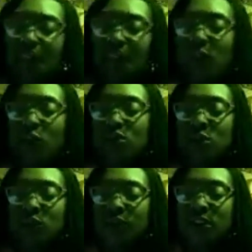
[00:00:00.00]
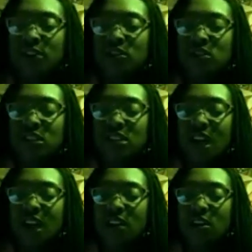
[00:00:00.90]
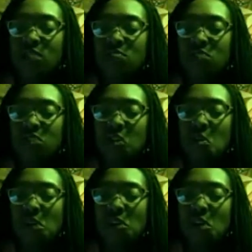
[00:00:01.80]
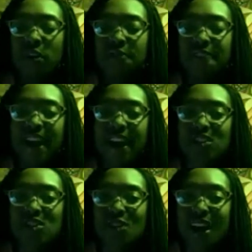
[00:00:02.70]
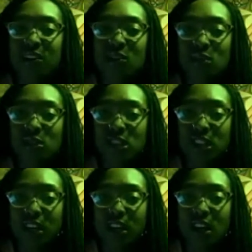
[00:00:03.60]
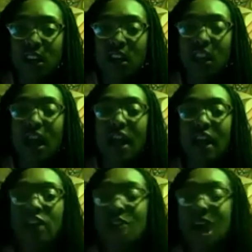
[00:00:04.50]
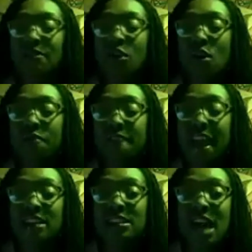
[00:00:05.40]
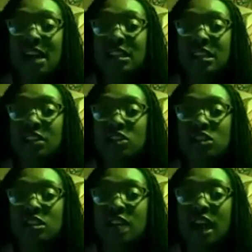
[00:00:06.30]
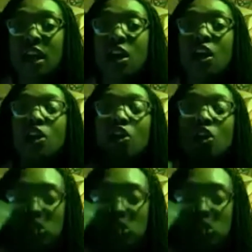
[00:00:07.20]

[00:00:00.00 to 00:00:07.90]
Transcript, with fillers: of pentacles in reverse is just like you're you're going nowhere fast you're not doing shit like you're not even going fast honestly and it's just like you're